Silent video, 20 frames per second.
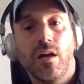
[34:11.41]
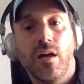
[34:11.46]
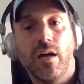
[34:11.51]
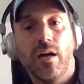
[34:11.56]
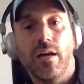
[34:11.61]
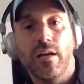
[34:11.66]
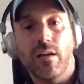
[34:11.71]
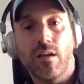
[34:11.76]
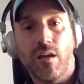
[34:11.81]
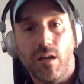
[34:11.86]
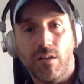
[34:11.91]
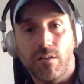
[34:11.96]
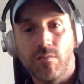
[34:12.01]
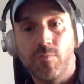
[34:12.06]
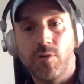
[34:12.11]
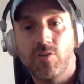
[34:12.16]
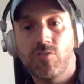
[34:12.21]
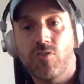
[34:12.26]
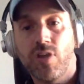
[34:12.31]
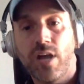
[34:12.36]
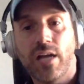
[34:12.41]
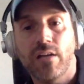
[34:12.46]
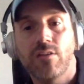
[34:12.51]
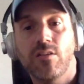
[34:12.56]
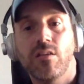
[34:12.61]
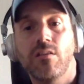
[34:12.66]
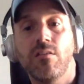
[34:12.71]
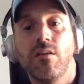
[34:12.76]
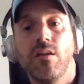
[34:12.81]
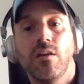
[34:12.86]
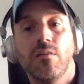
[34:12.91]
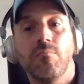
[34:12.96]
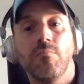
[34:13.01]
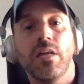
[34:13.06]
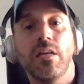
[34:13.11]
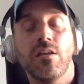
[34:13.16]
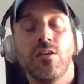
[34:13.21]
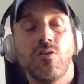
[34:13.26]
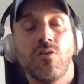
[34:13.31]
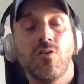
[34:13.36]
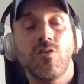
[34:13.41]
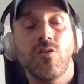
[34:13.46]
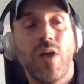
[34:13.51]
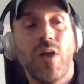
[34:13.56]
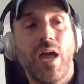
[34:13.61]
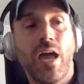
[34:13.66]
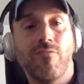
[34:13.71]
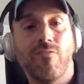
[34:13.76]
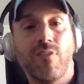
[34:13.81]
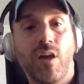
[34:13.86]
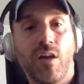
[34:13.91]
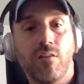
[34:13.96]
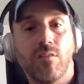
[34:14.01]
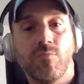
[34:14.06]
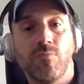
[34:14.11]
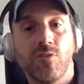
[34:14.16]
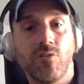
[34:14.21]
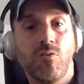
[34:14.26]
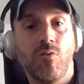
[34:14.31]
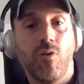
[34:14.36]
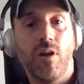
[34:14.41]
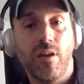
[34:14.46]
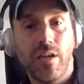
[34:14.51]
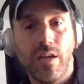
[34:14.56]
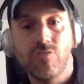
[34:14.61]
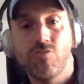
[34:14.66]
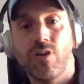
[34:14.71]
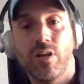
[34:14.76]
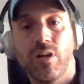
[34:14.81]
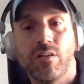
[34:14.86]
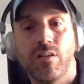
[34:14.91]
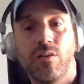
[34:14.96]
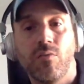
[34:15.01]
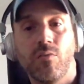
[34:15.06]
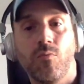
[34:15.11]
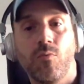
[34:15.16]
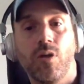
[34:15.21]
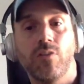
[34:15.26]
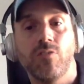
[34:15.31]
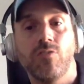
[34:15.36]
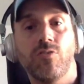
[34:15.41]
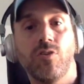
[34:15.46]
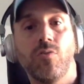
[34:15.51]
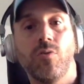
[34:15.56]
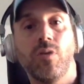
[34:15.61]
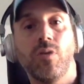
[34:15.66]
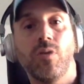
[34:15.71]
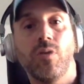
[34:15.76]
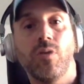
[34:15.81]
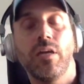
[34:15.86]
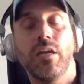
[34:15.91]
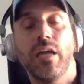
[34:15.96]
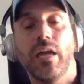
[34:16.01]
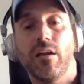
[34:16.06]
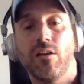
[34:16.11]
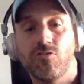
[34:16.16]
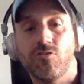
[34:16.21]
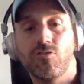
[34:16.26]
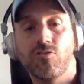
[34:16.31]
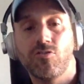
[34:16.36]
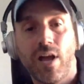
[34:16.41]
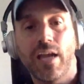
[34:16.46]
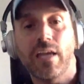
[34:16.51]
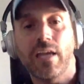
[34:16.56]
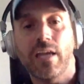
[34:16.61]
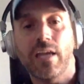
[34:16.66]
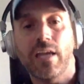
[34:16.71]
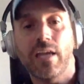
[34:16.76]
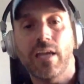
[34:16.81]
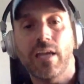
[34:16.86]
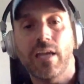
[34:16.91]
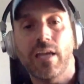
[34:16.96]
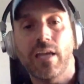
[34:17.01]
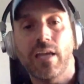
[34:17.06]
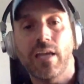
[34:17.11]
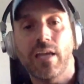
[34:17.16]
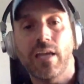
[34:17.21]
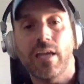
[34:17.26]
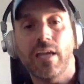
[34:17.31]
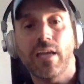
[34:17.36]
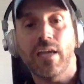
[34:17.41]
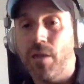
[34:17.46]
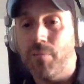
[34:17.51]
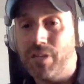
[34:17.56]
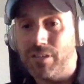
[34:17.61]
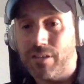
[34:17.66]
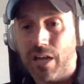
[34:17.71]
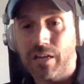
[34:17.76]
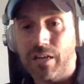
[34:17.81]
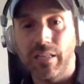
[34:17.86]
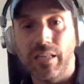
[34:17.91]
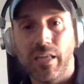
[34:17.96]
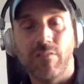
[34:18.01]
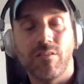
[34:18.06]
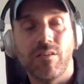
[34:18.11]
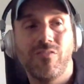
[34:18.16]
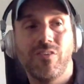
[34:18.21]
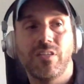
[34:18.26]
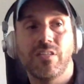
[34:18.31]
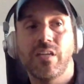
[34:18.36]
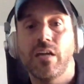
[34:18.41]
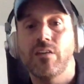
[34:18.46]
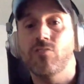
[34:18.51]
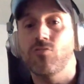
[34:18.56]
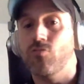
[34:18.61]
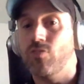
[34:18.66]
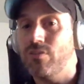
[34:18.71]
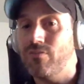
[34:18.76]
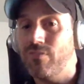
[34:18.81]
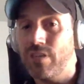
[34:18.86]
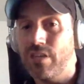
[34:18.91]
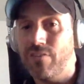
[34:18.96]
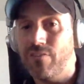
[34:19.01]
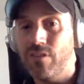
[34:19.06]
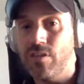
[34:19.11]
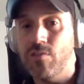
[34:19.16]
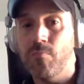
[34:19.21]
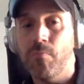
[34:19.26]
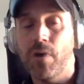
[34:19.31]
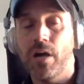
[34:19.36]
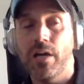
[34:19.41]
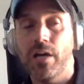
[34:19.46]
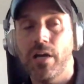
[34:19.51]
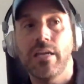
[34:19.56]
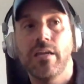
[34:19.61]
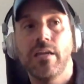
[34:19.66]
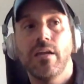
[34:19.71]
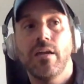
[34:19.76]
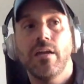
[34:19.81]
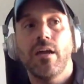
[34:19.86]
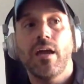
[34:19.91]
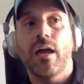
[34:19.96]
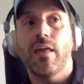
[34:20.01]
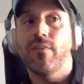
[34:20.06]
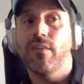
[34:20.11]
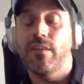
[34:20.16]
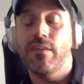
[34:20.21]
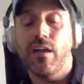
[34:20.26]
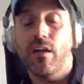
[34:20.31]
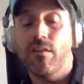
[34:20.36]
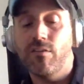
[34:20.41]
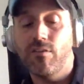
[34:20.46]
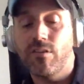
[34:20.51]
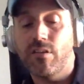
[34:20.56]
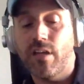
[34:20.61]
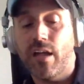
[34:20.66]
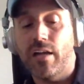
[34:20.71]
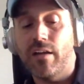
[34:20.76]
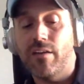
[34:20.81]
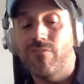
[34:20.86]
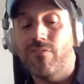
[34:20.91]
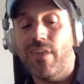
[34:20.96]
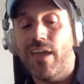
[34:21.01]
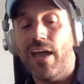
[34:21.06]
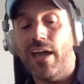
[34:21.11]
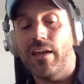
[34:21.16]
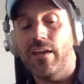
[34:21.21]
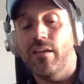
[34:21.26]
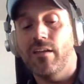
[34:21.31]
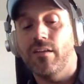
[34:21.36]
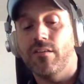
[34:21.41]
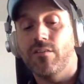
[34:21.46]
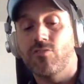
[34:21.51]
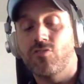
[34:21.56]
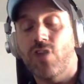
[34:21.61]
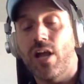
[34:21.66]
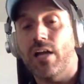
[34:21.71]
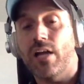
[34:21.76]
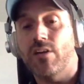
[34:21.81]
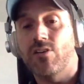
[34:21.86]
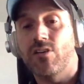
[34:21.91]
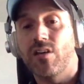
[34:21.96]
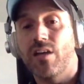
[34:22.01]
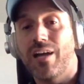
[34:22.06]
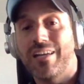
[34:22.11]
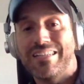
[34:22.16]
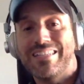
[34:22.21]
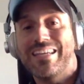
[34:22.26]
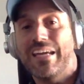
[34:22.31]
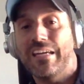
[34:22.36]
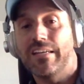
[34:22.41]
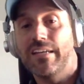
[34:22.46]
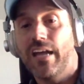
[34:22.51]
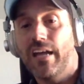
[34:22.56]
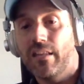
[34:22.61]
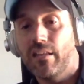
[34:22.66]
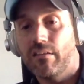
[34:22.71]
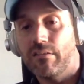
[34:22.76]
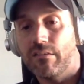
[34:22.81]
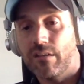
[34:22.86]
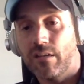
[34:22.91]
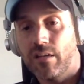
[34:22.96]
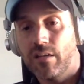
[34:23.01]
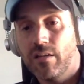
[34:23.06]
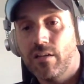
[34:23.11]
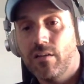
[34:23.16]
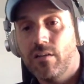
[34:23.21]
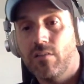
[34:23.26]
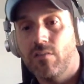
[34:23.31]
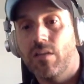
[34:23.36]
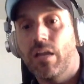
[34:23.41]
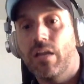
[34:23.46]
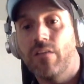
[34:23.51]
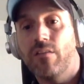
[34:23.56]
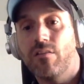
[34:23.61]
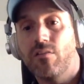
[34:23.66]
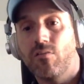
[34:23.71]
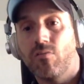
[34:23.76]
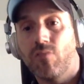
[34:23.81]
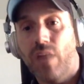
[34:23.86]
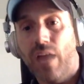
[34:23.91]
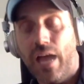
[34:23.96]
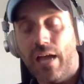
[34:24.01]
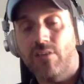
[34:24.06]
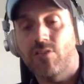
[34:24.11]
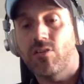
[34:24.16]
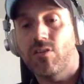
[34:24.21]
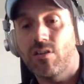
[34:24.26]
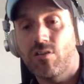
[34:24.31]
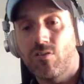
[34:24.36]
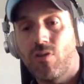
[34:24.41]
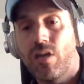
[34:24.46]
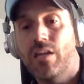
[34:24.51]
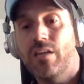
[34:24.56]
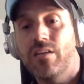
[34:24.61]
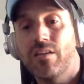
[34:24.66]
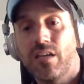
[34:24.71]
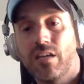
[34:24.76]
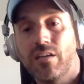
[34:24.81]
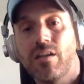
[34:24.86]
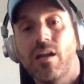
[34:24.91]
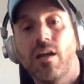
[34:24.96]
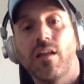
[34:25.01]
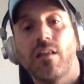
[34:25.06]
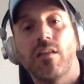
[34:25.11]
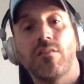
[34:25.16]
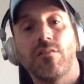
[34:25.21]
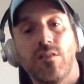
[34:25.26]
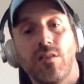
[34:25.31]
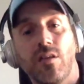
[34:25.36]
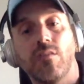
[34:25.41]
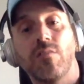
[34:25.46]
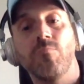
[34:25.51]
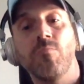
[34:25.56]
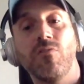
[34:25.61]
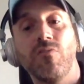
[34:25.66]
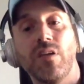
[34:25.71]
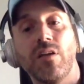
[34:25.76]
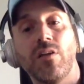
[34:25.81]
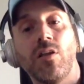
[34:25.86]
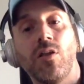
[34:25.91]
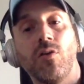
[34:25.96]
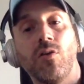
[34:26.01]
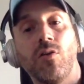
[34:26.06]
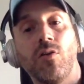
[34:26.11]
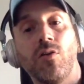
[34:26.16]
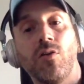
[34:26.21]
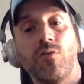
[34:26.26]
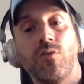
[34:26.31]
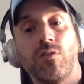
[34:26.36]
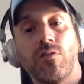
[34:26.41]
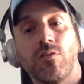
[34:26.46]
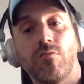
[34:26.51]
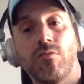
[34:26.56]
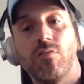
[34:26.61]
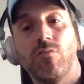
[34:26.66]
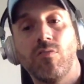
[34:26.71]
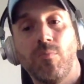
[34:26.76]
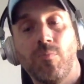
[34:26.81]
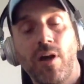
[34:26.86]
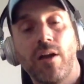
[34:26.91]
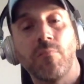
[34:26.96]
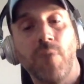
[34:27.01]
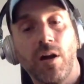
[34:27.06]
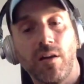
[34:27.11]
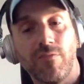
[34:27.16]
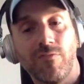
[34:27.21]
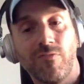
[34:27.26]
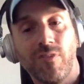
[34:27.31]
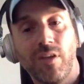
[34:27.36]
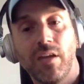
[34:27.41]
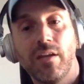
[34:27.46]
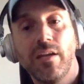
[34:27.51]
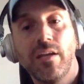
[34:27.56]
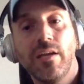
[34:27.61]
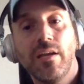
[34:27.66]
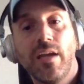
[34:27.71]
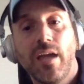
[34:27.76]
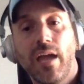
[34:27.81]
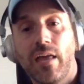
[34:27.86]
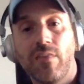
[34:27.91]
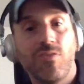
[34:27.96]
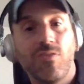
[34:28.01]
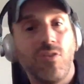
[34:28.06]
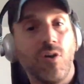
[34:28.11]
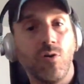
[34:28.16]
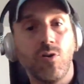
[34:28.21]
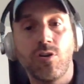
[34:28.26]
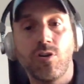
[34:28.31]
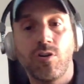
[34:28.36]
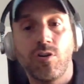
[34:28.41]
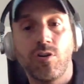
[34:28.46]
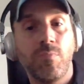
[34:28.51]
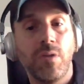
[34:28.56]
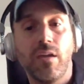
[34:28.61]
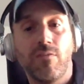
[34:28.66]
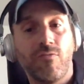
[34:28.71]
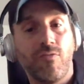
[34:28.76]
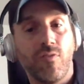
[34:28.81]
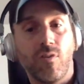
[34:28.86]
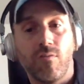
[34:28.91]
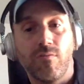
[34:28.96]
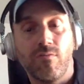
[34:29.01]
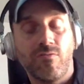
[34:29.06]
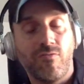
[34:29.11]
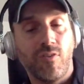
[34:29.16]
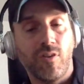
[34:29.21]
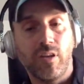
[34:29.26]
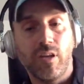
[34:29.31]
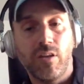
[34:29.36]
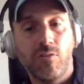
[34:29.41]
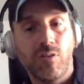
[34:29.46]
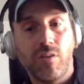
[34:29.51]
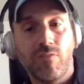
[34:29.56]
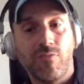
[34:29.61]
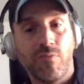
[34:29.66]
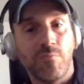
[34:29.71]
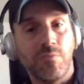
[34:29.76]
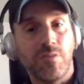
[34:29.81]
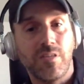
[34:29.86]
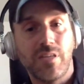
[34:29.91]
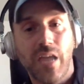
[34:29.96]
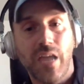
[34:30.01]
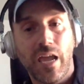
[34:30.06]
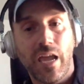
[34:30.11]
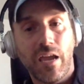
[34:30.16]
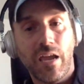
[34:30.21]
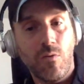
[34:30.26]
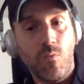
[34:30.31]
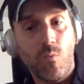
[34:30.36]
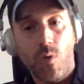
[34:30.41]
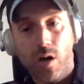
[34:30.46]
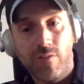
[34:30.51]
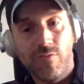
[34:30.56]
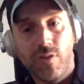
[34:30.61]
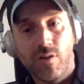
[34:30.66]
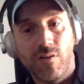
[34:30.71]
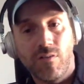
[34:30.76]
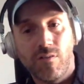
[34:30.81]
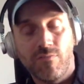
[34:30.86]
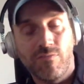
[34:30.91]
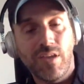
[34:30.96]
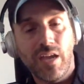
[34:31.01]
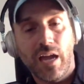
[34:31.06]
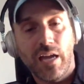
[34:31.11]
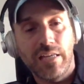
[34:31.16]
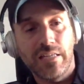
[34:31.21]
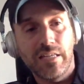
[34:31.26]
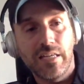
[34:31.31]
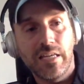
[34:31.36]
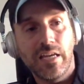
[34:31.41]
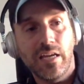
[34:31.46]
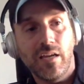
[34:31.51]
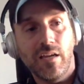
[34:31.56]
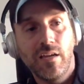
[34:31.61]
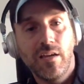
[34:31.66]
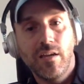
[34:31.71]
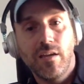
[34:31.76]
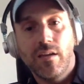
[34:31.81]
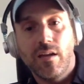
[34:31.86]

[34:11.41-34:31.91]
uh, customer traction, meaning you have customers who are interested in what you're doing and are tracking you and are maybe signing letters of intent or even giving you money. And then the other side of that is traction on technology. Okay, so actually creating technology that is moving closer to the product market fit. And those should be for, for literally from day one of your of the idea